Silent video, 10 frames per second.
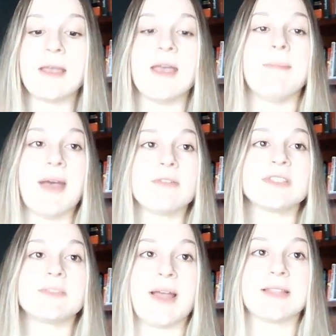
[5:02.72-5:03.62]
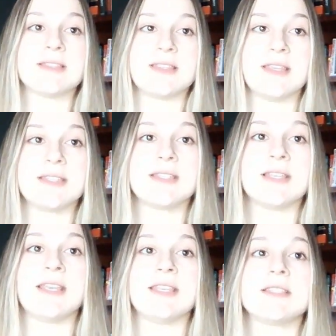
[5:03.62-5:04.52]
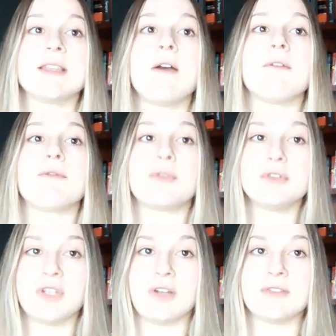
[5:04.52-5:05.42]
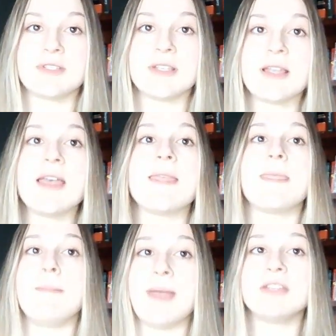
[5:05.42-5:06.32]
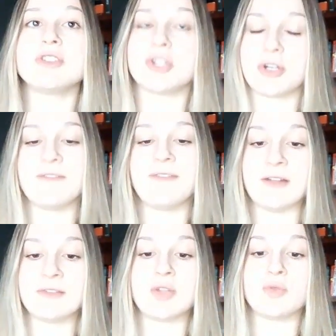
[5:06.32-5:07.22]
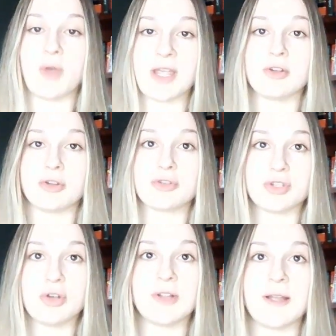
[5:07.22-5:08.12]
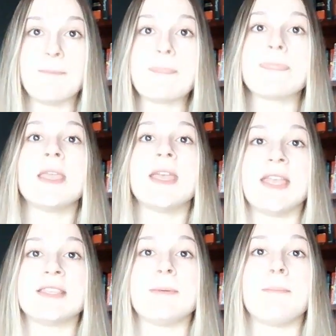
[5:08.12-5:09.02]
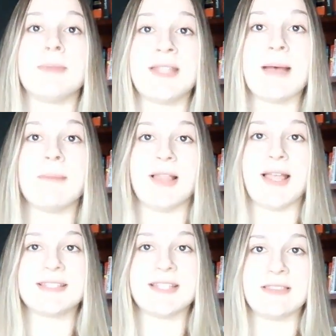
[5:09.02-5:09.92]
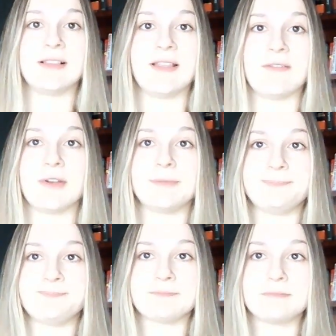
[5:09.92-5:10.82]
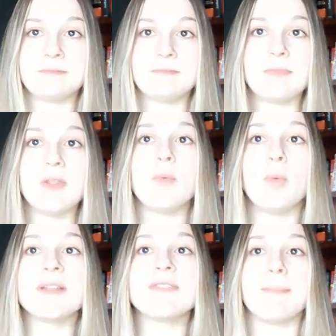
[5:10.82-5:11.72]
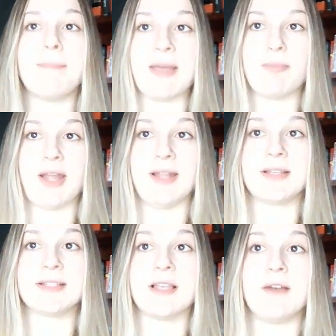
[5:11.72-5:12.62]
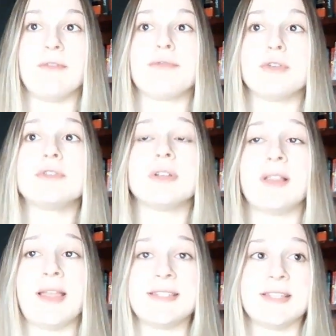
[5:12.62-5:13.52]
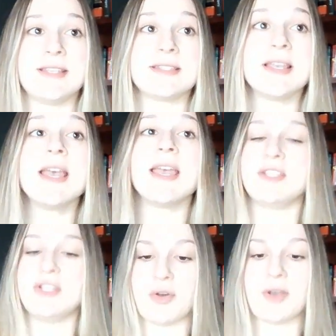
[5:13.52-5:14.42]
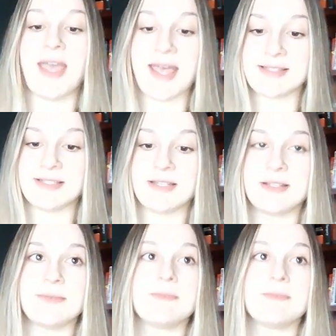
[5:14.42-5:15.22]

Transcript: And my response to this is fructose, the main sugar found in regular soda, is metabolized in the liver. One of the byproducts of fructolysis is uric acid.